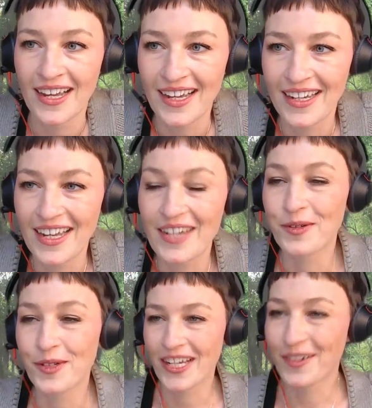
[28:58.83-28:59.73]
And
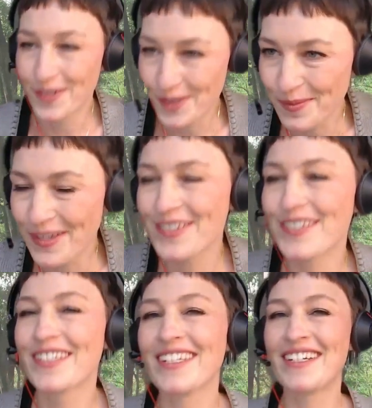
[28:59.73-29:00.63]
what Jana also
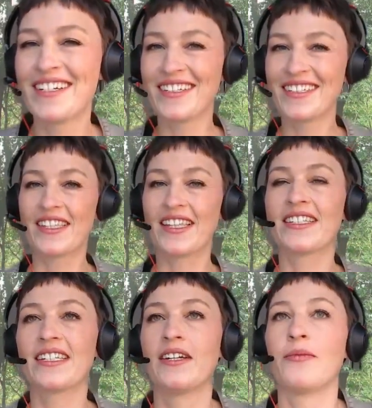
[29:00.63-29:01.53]
mentioned is that,
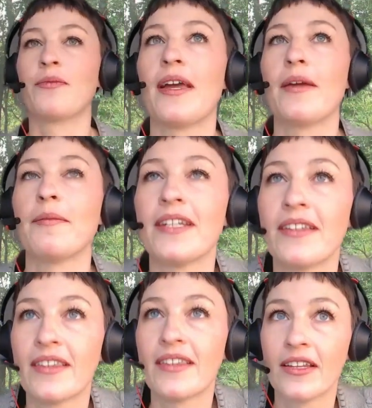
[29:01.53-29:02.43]
I
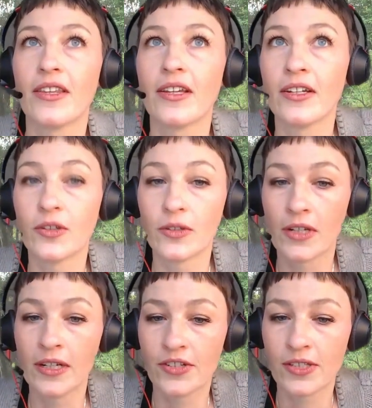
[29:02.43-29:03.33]
mean, the due
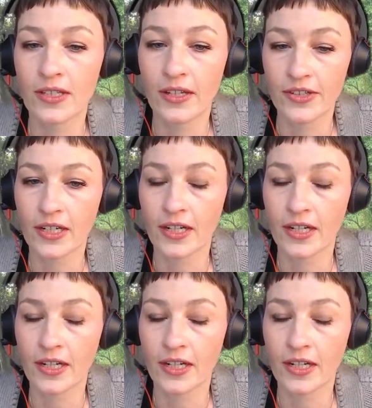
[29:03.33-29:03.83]
diligence logic